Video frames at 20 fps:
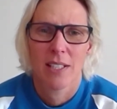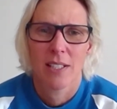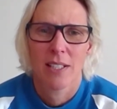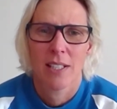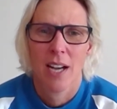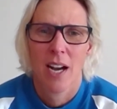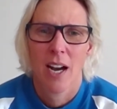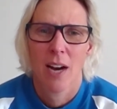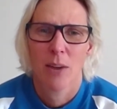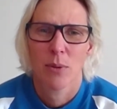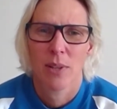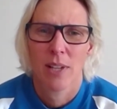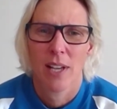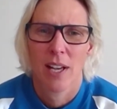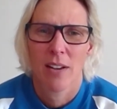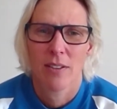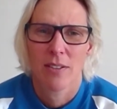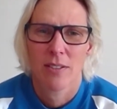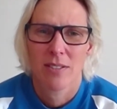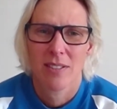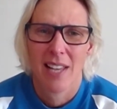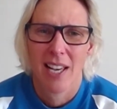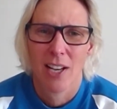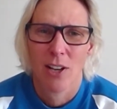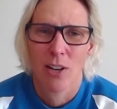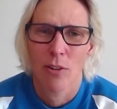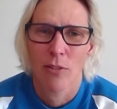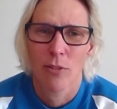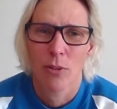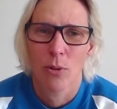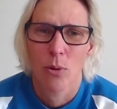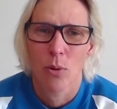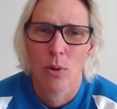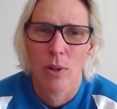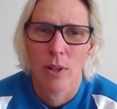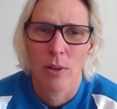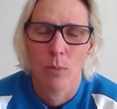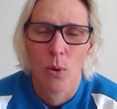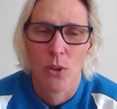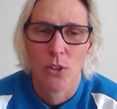You can't really slacken off at all.
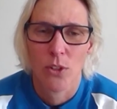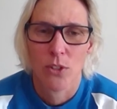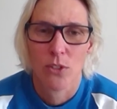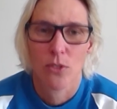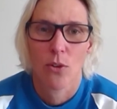And what